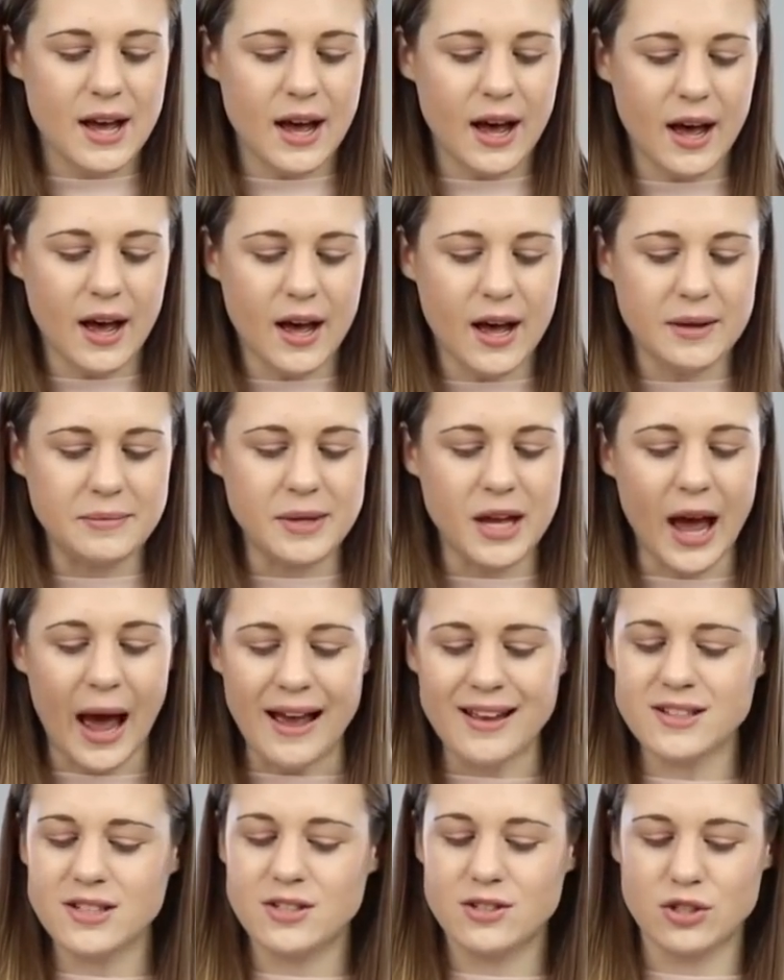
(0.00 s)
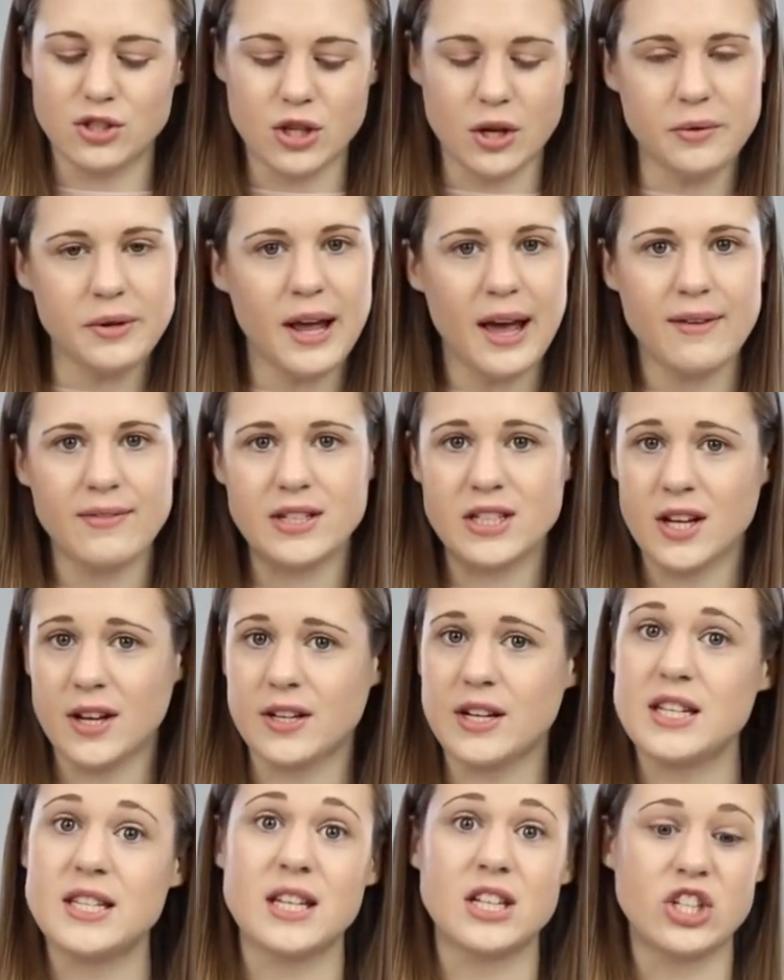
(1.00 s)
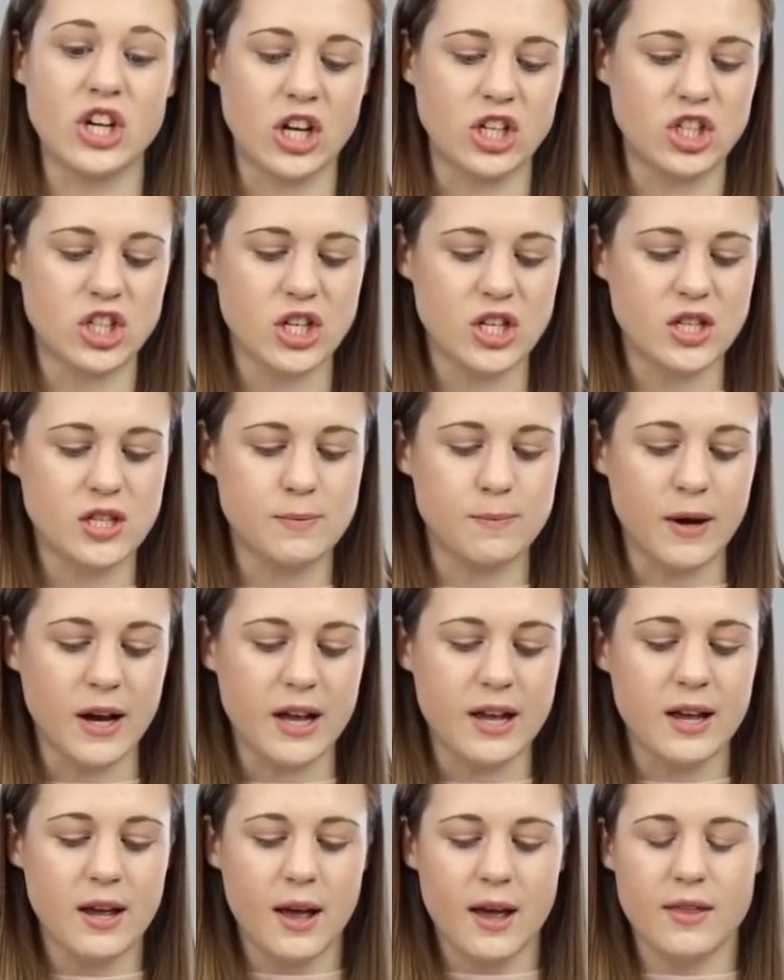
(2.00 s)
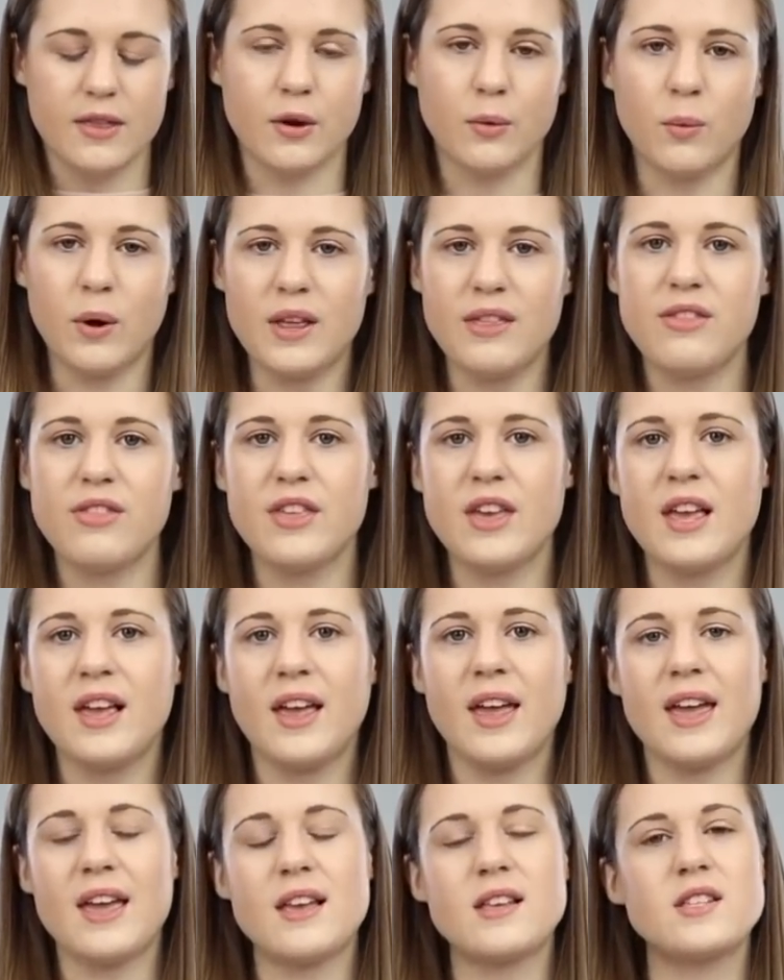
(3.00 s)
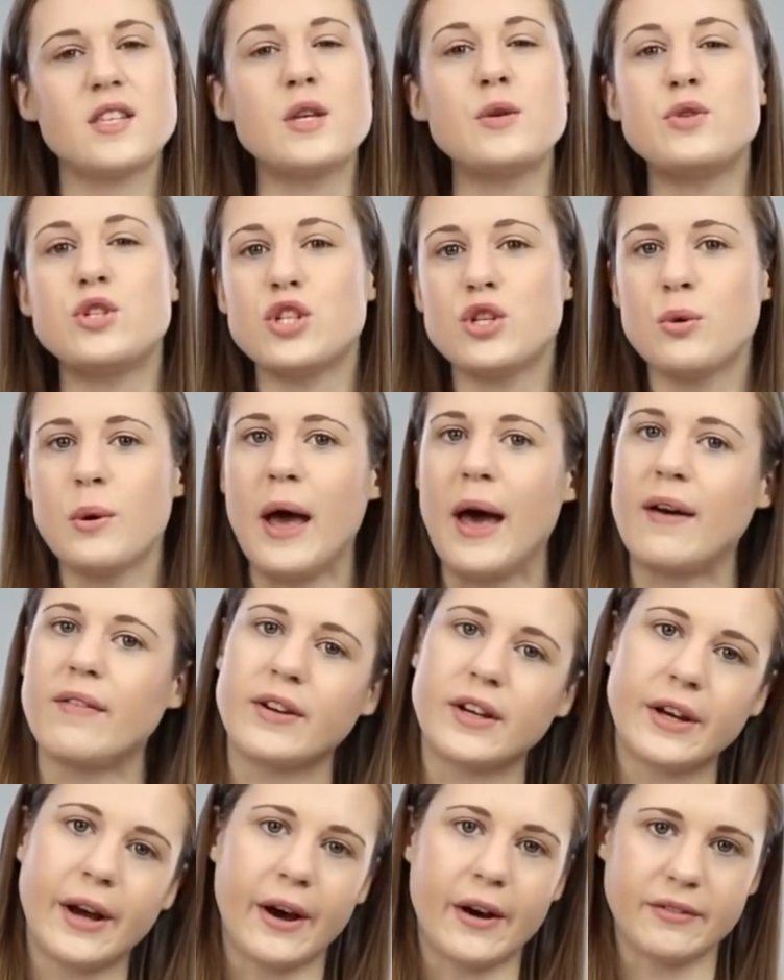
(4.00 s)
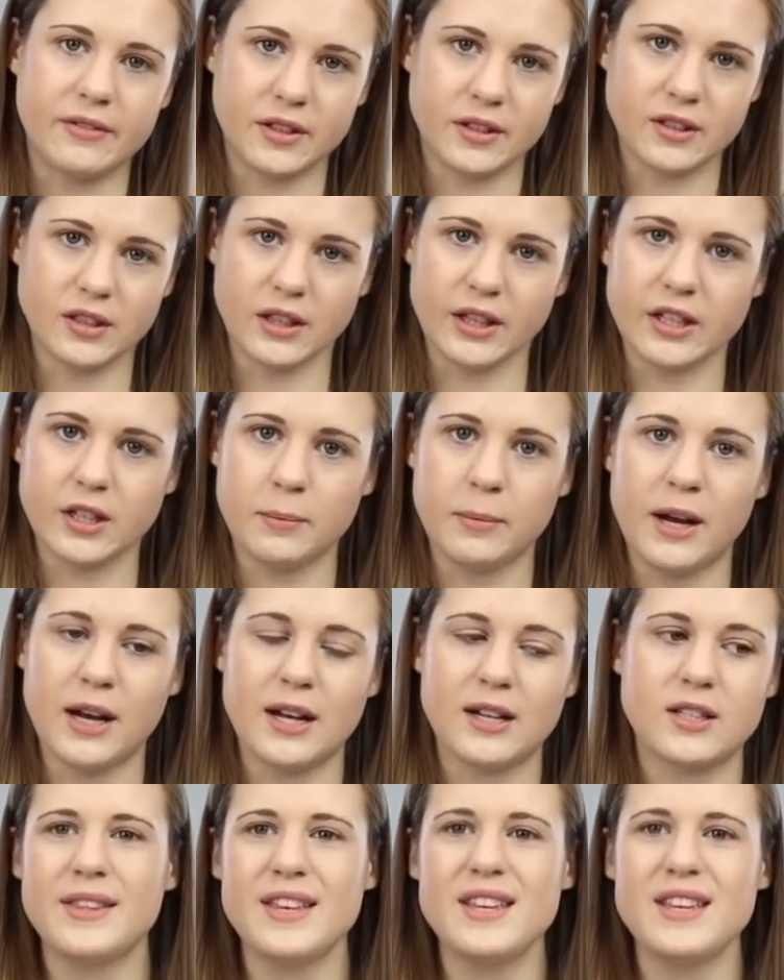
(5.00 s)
I don't have a ton of suggestions, but the one thing is you do have a covered litter box.